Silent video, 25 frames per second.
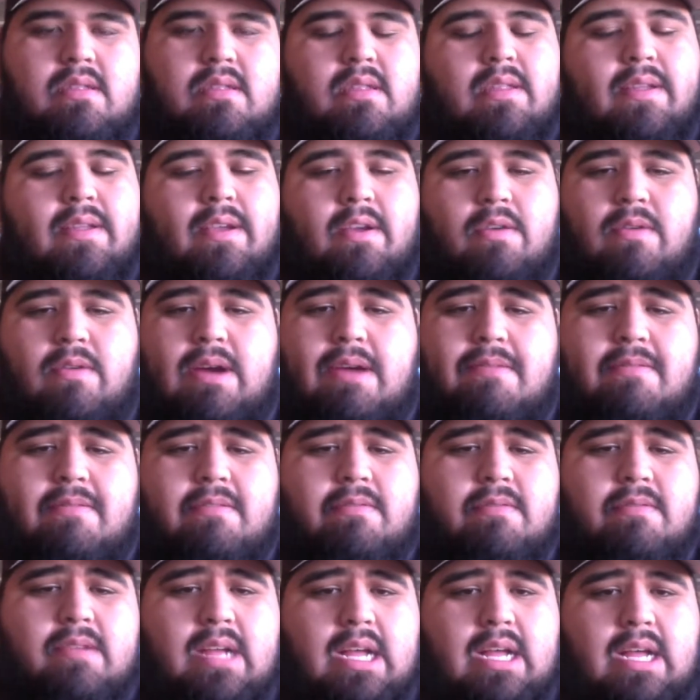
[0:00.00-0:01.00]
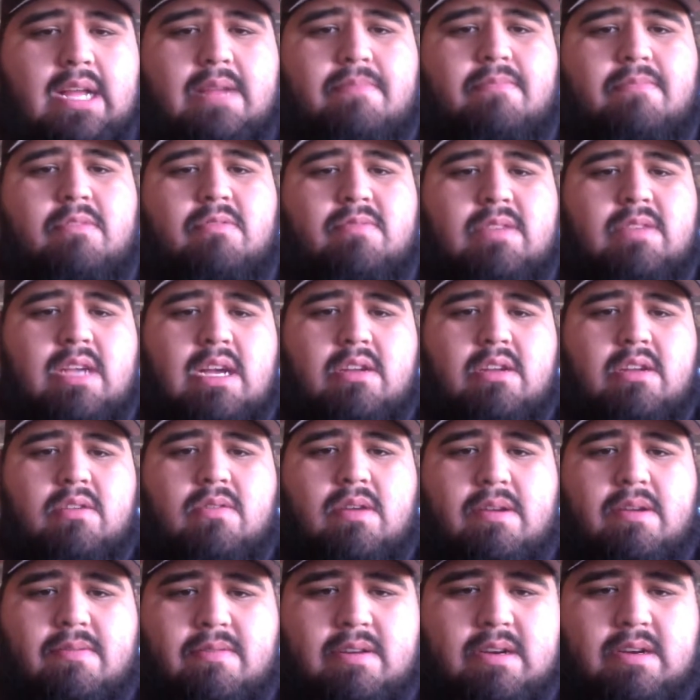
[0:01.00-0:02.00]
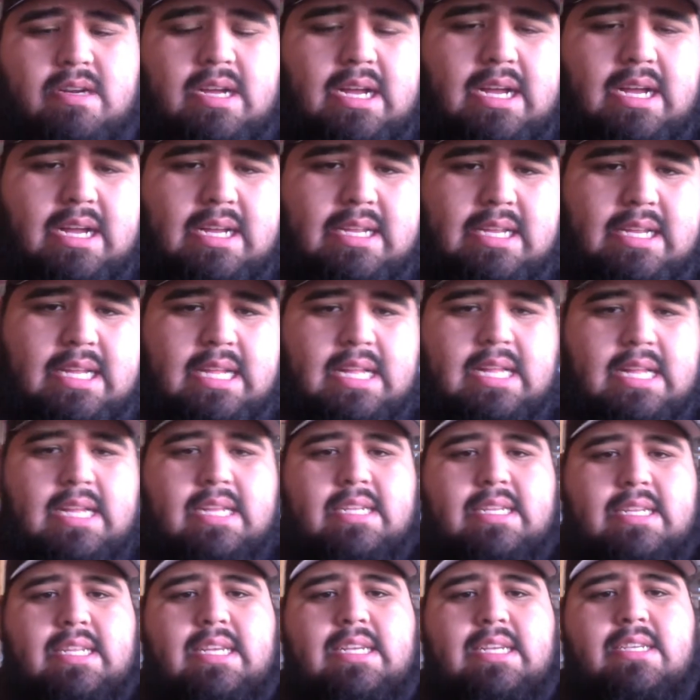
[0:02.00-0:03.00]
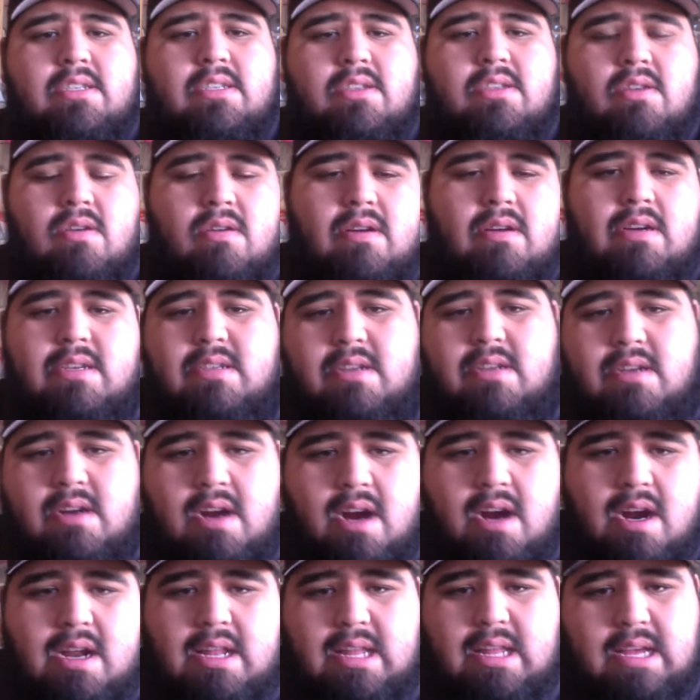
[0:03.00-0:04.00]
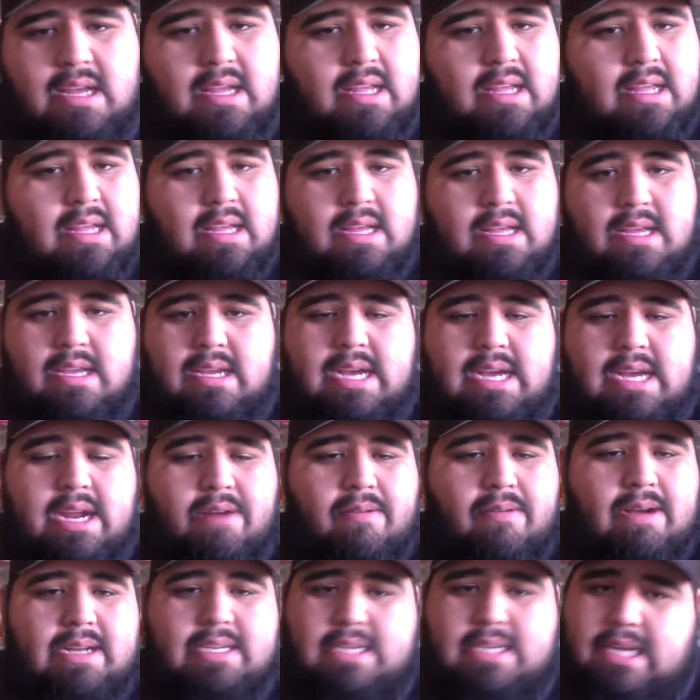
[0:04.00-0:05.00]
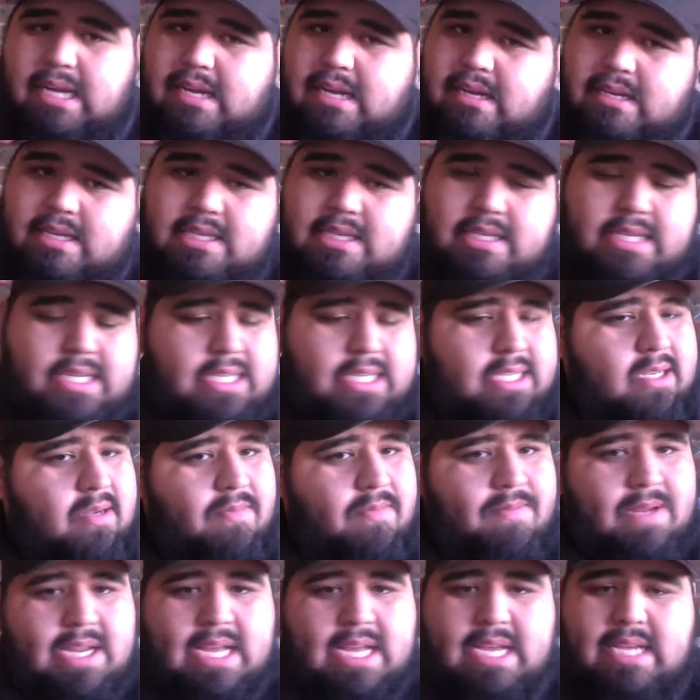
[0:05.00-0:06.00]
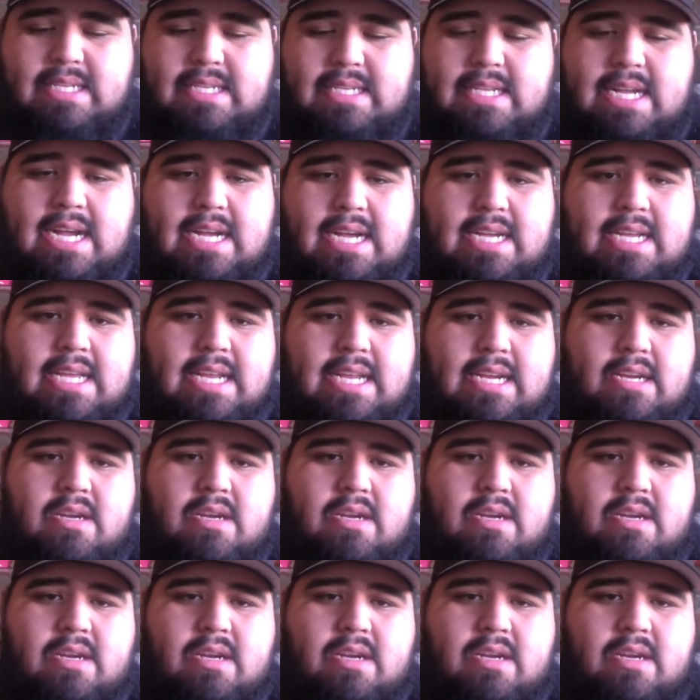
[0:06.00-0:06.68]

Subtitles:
whoever moves on, whoever Tisha Torres or Carla, you got to watch out because Jessica Penne is not kidding